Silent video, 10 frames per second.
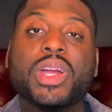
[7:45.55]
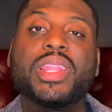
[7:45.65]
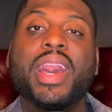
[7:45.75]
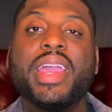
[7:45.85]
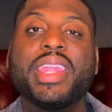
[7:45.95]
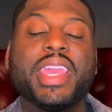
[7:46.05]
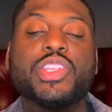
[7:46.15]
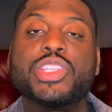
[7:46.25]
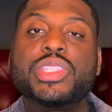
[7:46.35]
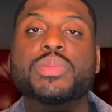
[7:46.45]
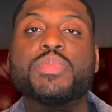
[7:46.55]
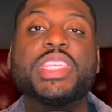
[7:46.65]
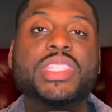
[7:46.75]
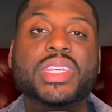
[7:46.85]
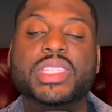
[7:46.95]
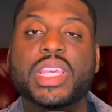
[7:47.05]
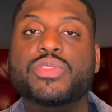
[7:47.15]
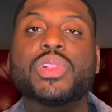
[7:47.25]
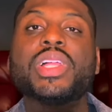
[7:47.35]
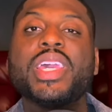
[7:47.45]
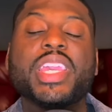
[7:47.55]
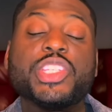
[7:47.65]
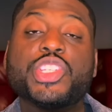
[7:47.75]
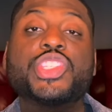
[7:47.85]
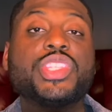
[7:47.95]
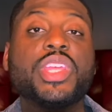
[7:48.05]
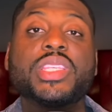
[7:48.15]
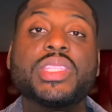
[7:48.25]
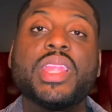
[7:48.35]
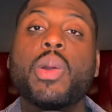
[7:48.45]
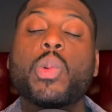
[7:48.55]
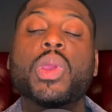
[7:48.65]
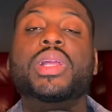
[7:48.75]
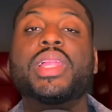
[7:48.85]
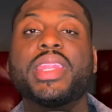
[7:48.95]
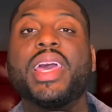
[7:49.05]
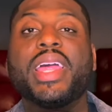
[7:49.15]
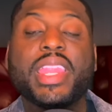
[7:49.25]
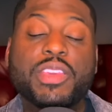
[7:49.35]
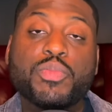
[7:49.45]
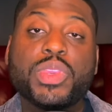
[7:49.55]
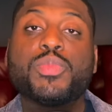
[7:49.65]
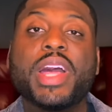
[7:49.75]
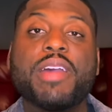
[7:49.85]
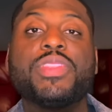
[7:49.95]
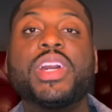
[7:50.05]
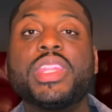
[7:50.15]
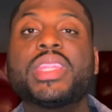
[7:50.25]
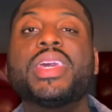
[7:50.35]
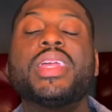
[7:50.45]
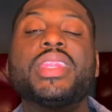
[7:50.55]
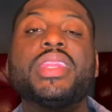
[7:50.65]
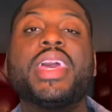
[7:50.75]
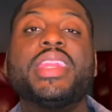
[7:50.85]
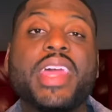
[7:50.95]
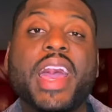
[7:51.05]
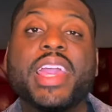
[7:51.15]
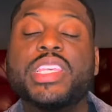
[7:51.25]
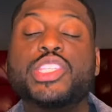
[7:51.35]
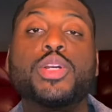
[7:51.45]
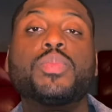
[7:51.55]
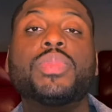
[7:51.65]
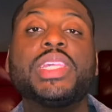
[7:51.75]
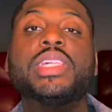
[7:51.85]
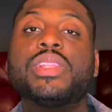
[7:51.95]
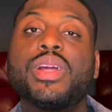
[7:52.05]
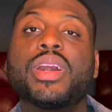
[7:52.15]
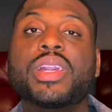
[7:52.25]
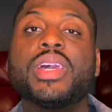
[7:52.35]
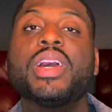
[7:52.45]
online and just be successful. It just does not work like that. And if people have done it, then that is complete luck.